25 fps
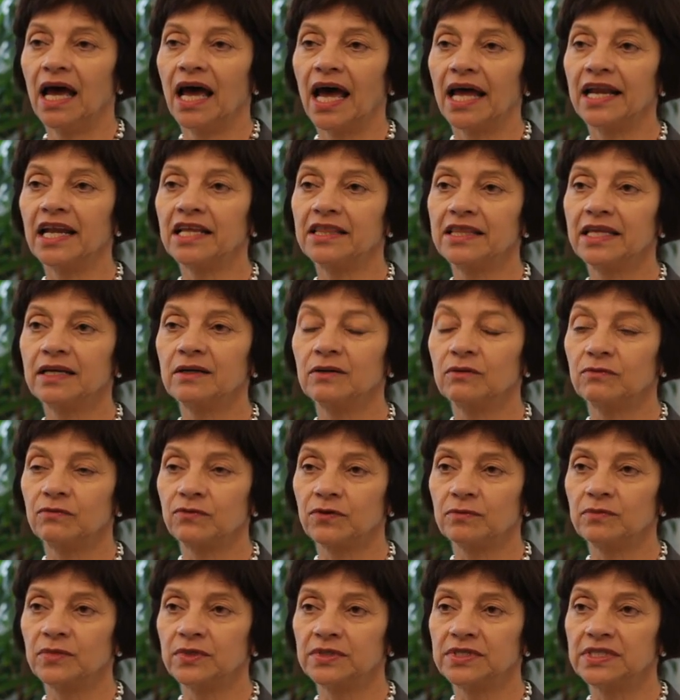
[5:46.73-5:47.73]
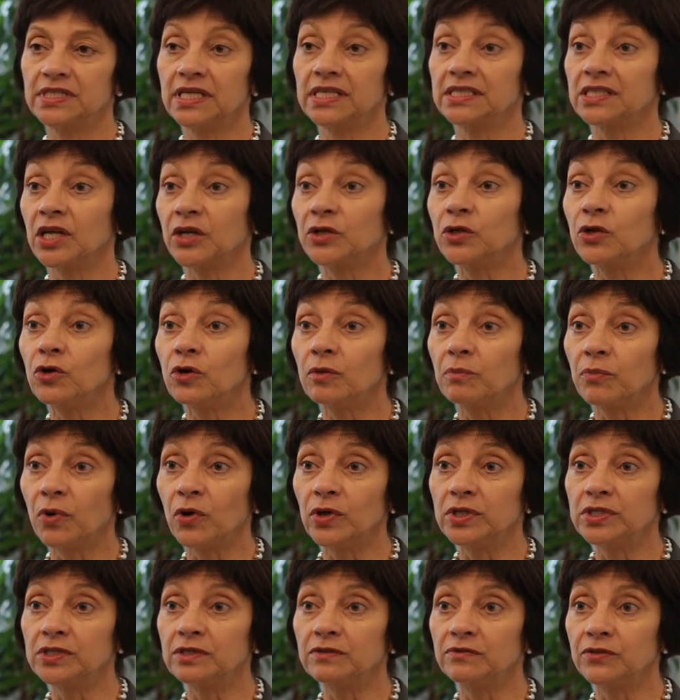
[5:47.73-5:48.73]
And I think from a C S R Europe
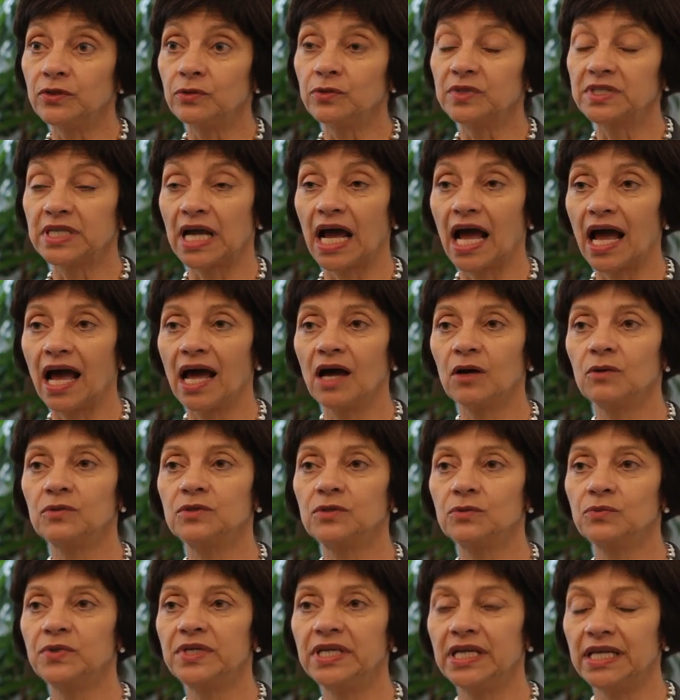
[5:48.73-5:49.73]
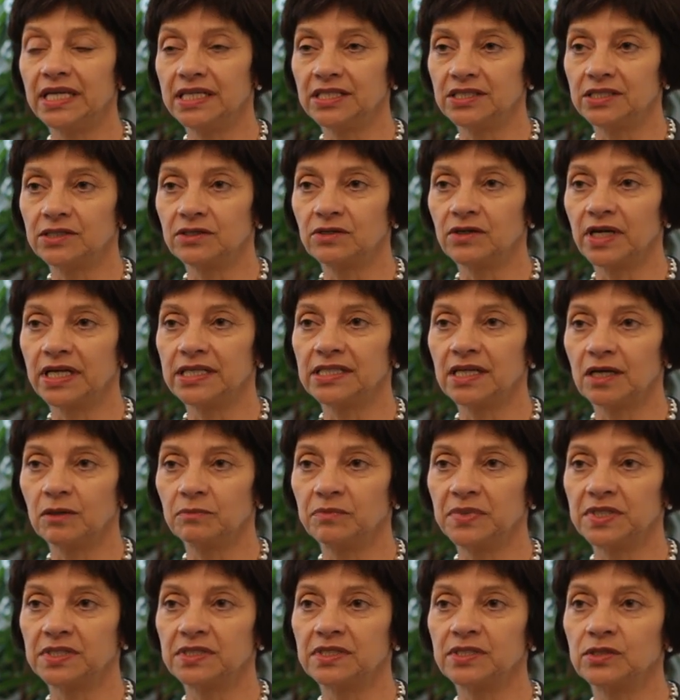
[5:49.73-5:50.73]
point of view, we're saying, how do we integrate our
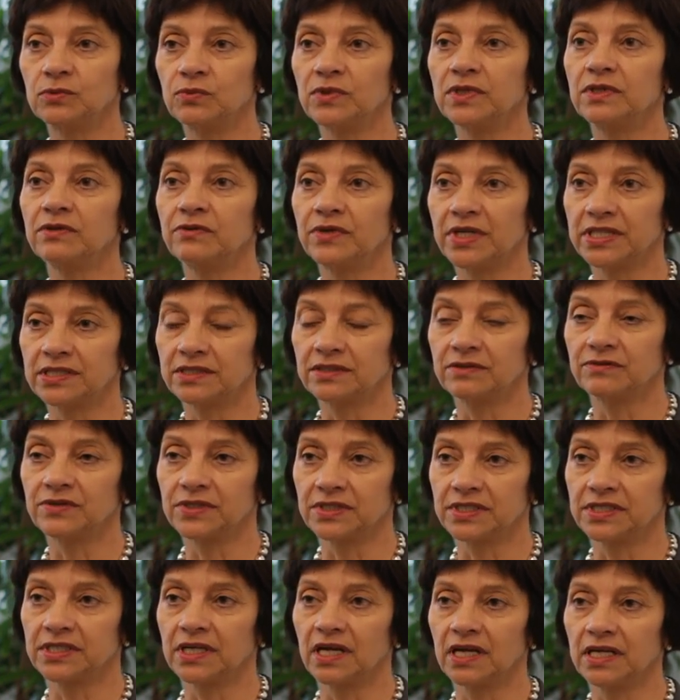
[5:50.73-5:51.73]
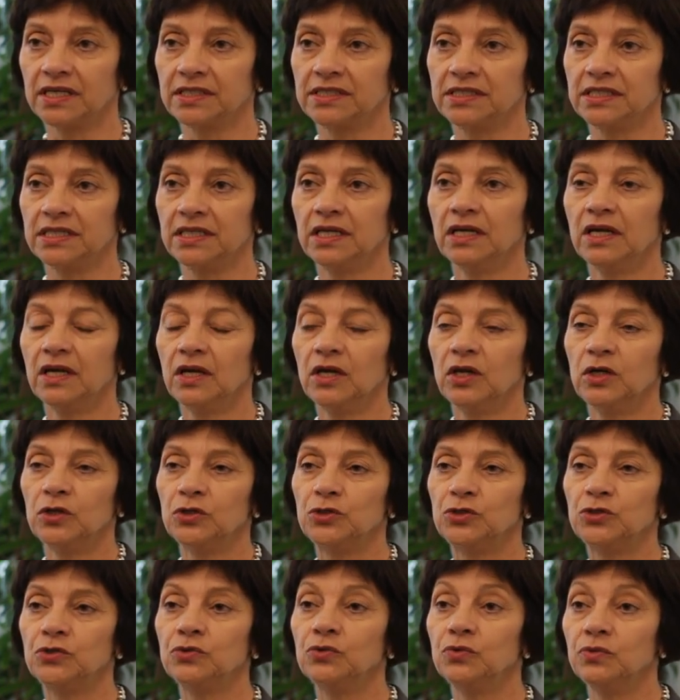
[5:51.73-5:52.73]
business with the rest of society
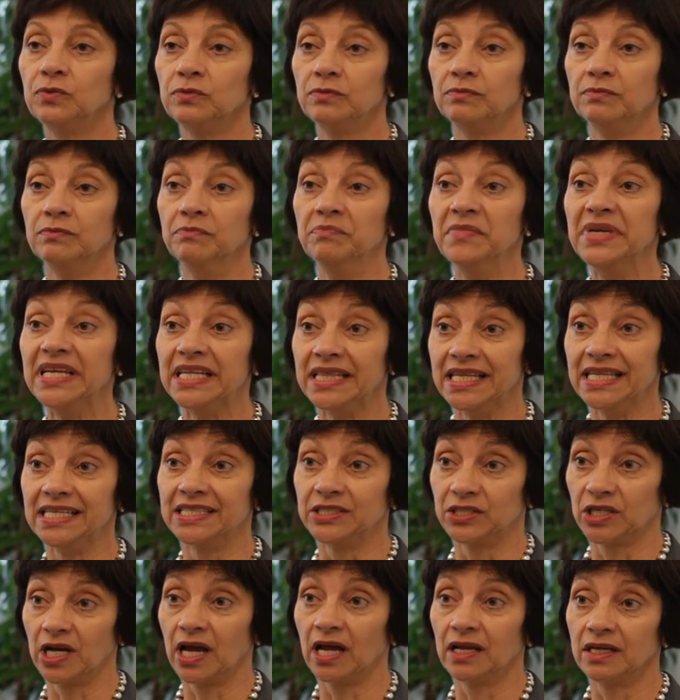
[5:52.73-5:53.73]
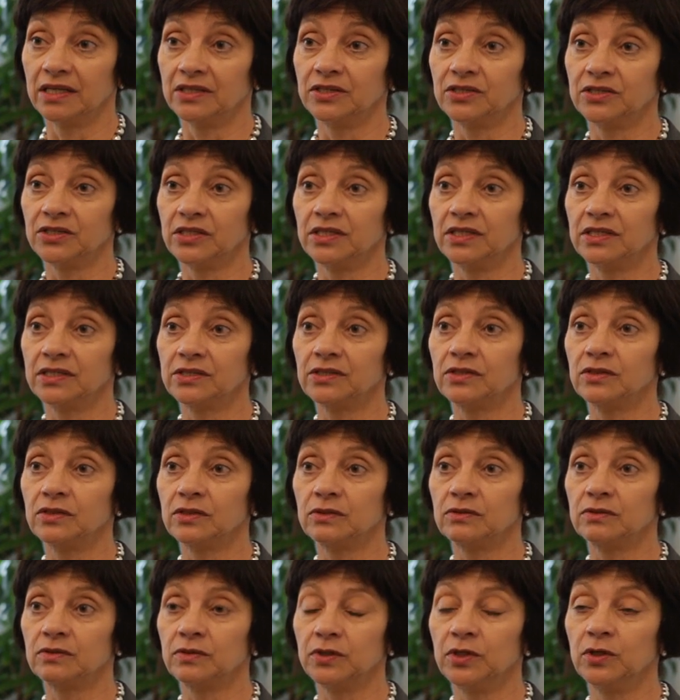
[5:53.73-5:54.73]
to meet these challenges
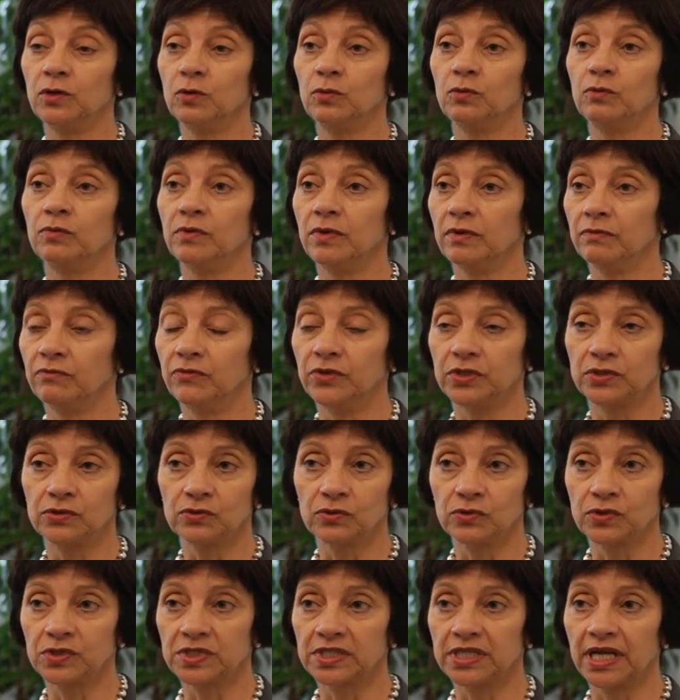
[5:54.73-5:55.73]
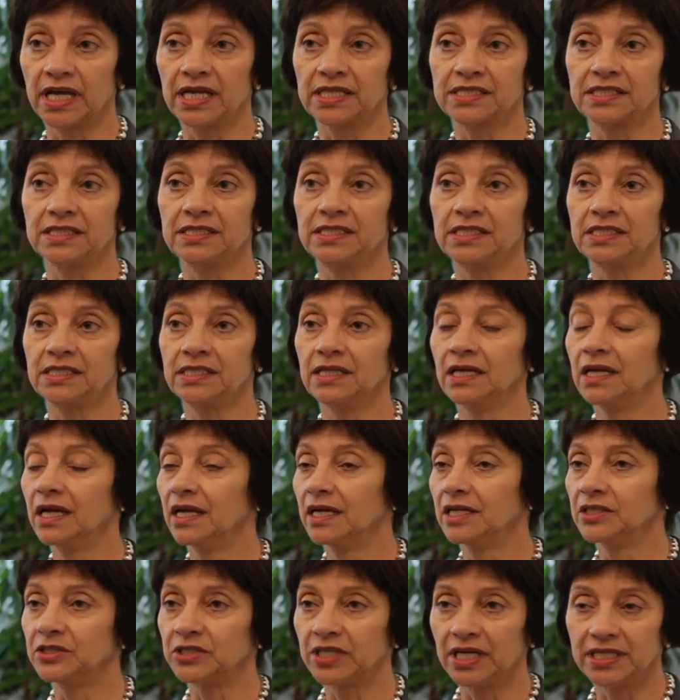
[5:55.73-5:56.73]
that, you know, resource scarcity,
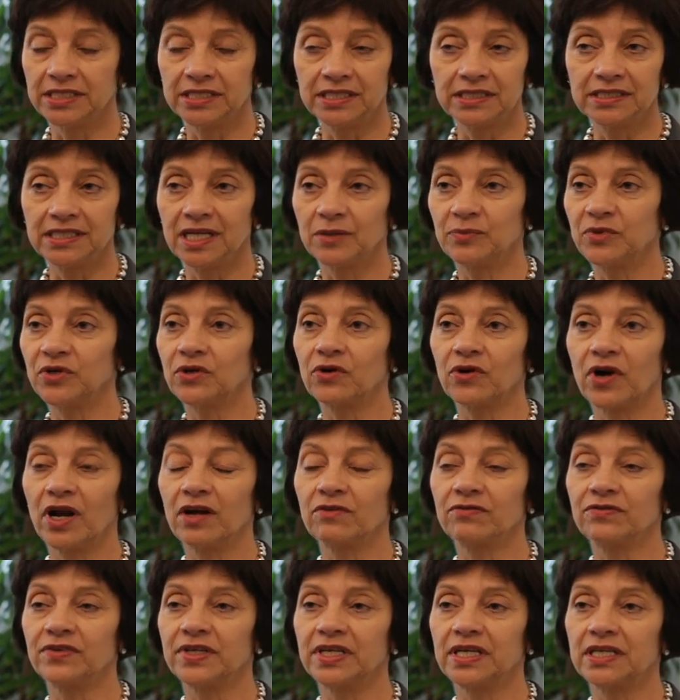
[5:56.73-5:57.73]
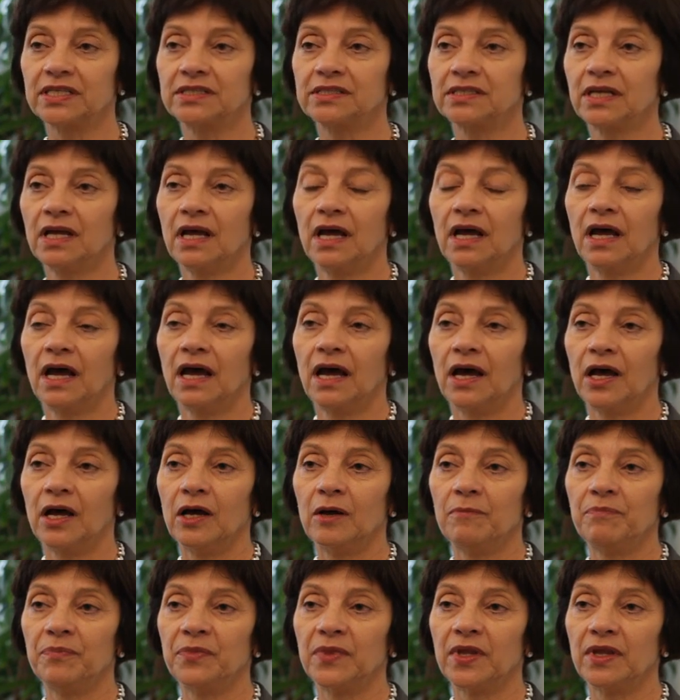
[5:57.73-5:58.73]
changing demographics,
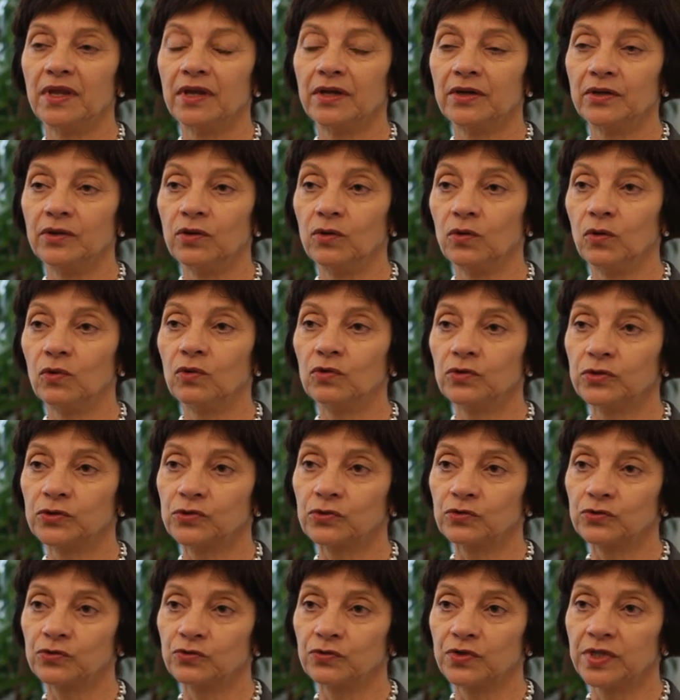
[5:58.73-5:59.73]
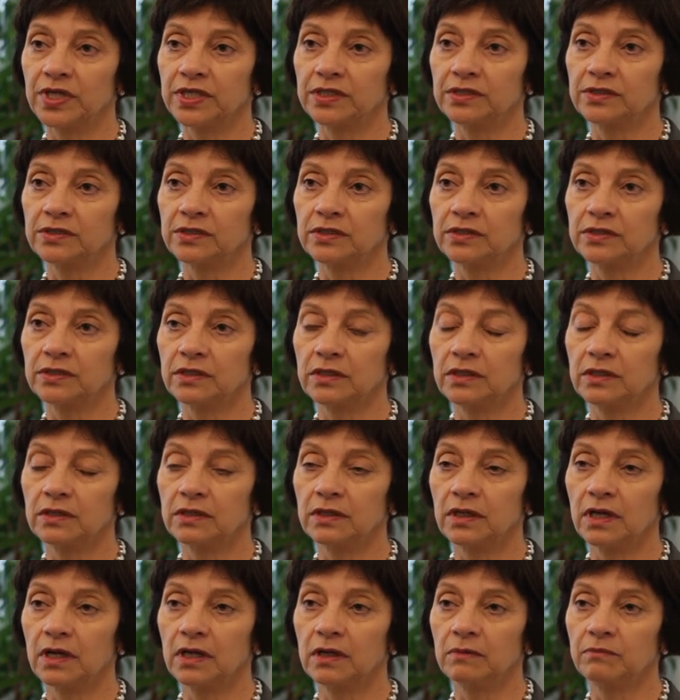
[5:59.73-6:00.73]
um, you know, all the sorts of things that
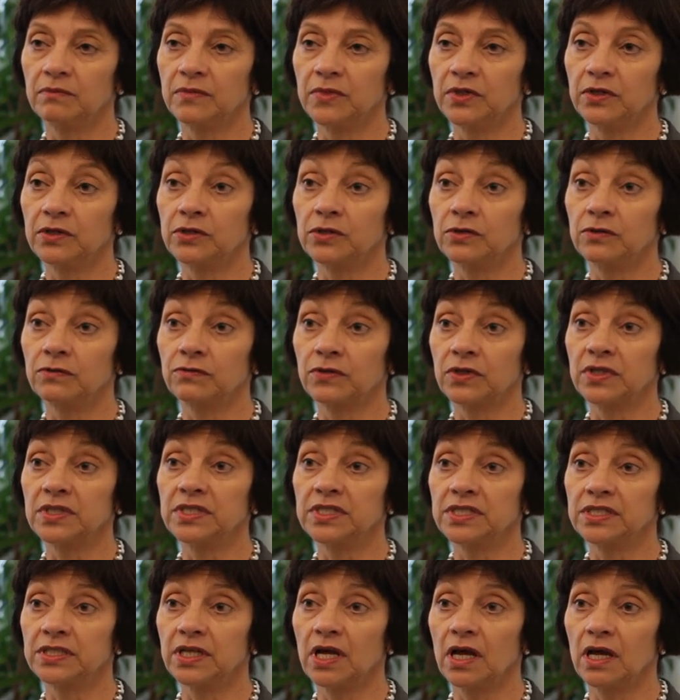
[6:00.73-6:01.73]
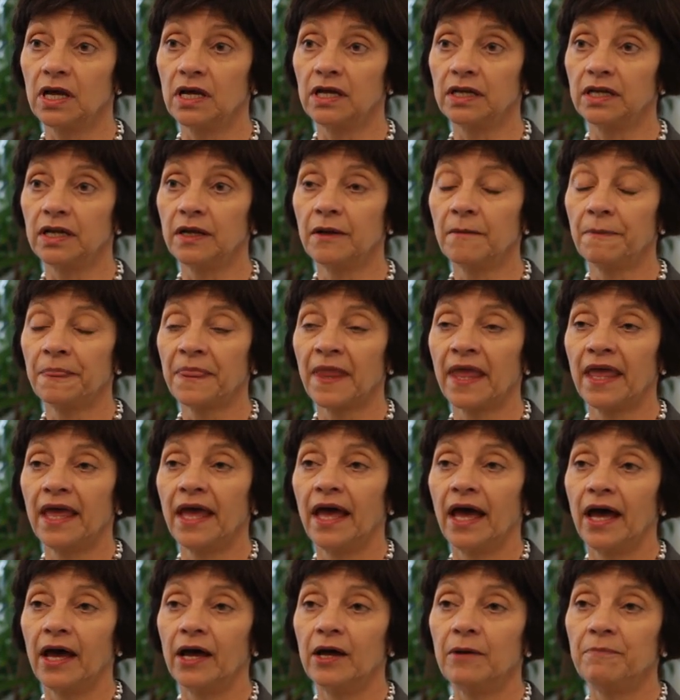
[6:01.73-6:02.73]
are, um, that are of concern.
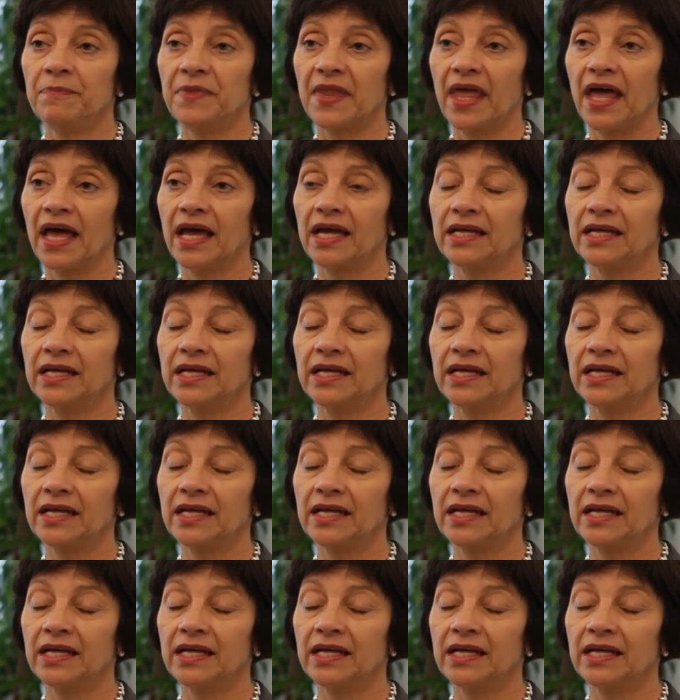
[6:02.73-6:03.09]
Um,